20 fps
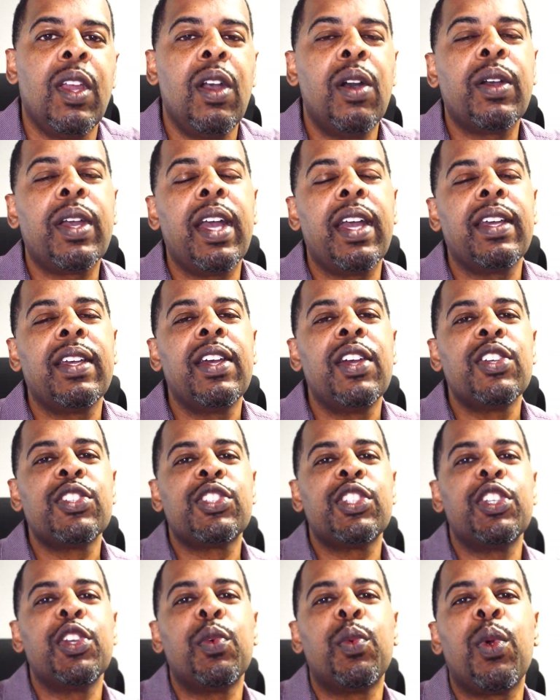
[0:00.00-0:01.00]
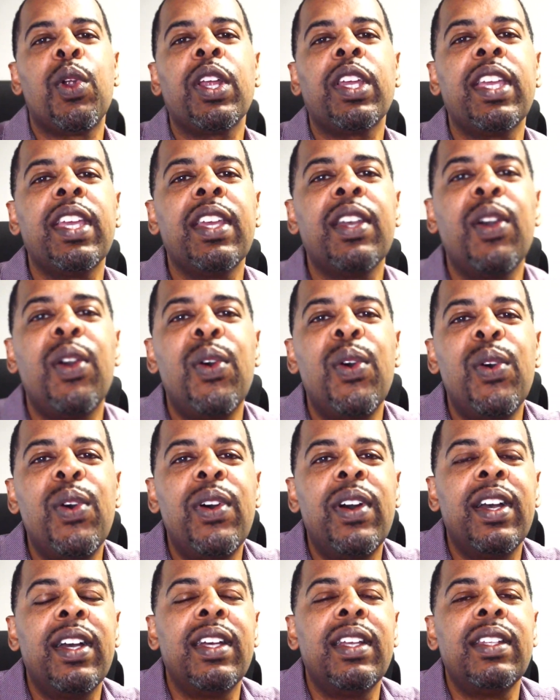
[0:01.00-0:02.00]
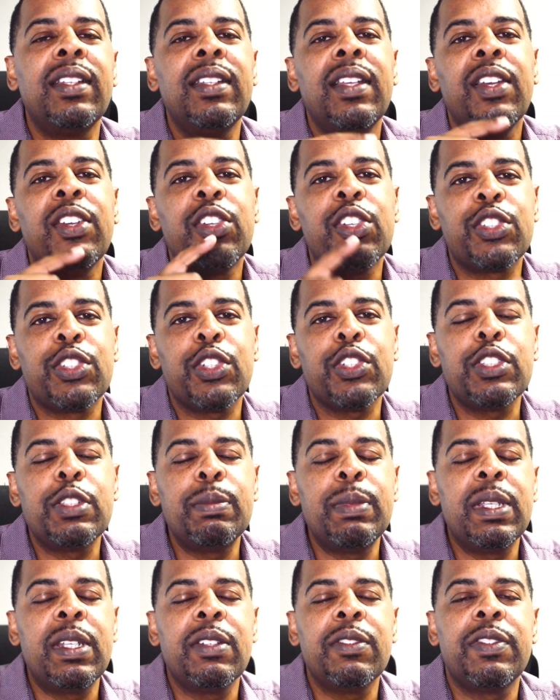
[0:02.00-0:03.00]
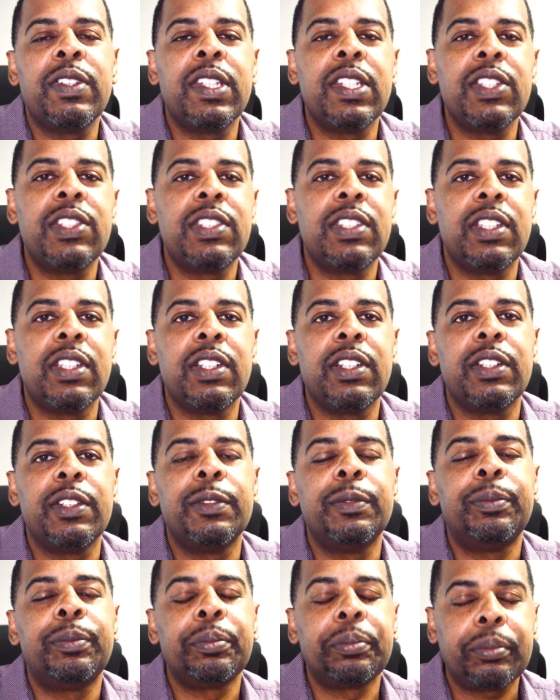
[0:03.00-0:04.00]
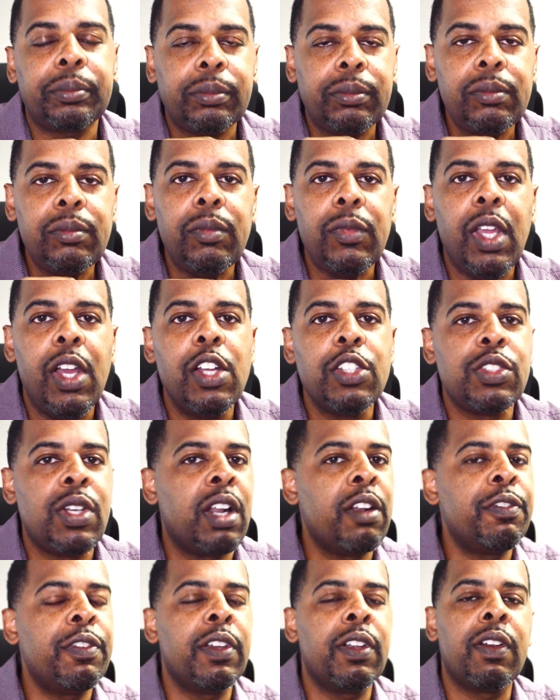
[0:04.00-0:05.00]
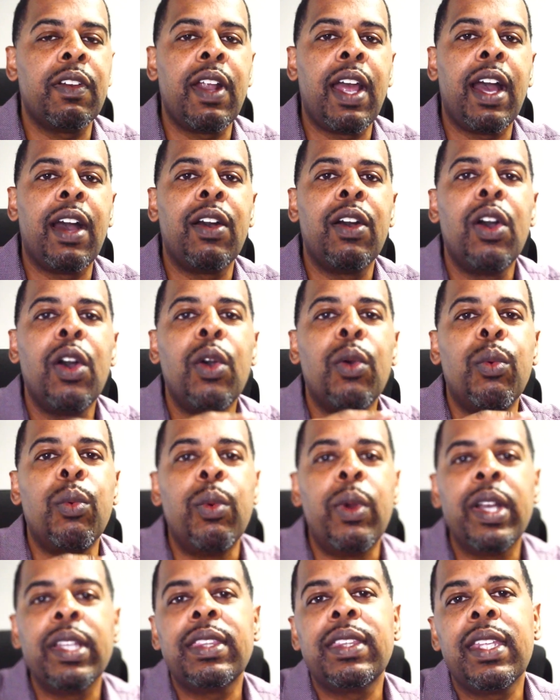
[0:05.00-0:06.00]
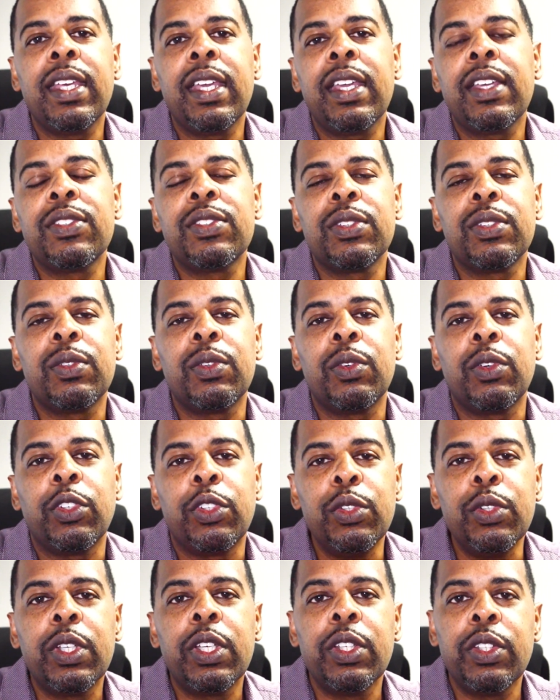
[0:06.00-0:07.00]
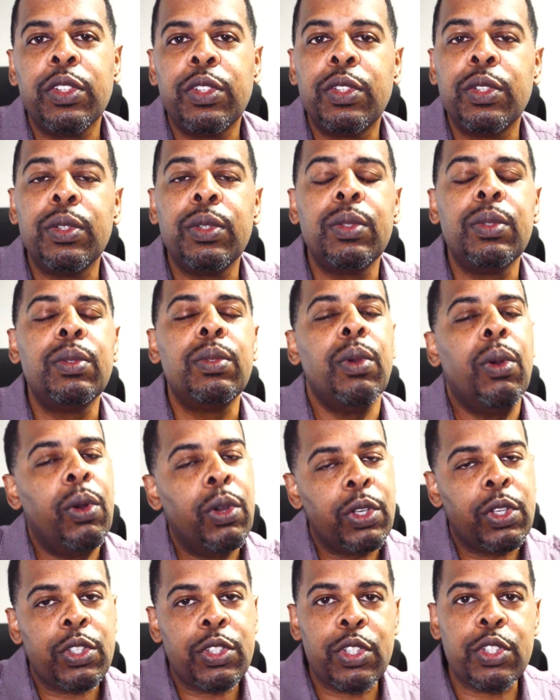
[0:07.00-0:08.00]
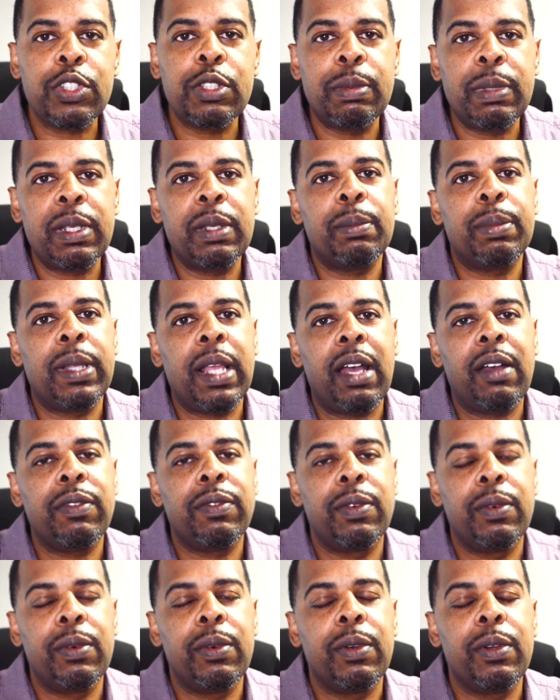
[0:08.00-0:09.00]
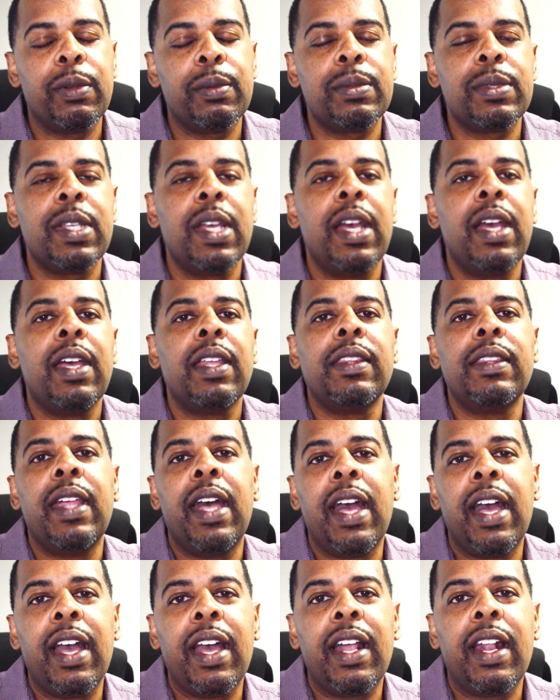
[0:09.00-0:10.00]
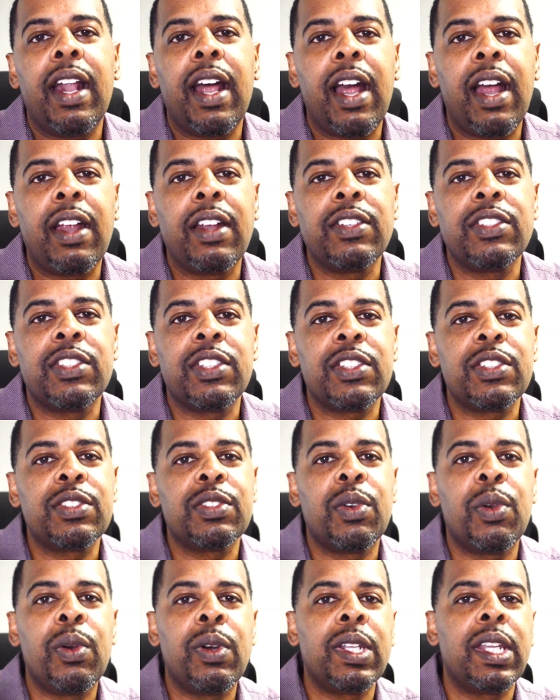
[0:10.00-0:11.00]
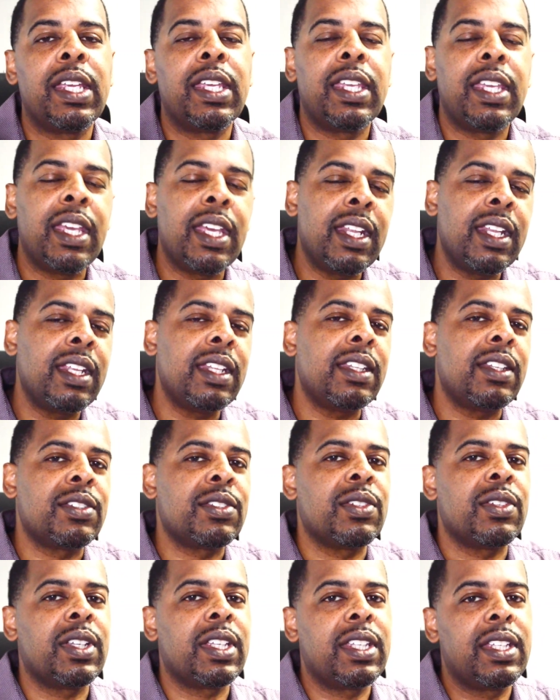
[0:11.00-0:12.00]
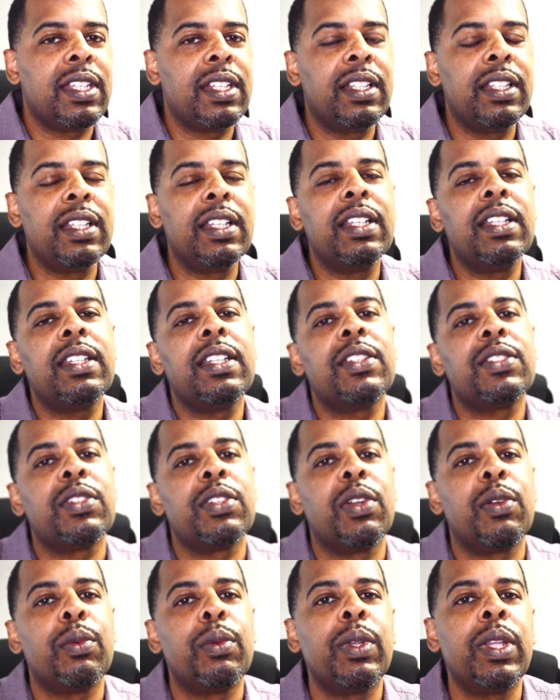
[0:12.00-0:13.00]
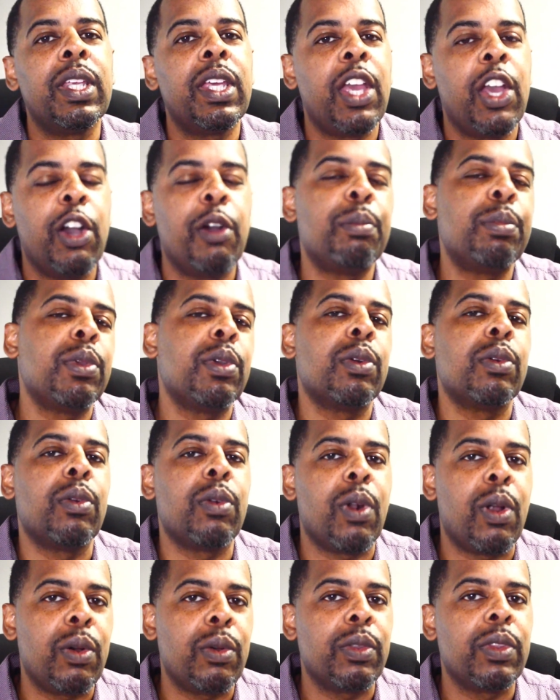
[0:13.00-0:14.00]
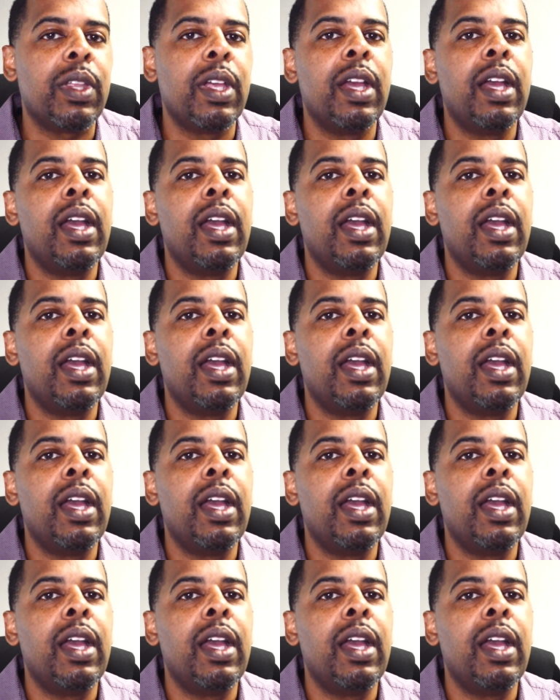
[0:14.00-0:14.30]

Okay, so you're working on your social media for this year, trying to figure out what things you can do on your social media platforms that are just going to get it, that's going to kill it, that's going to really help your growth.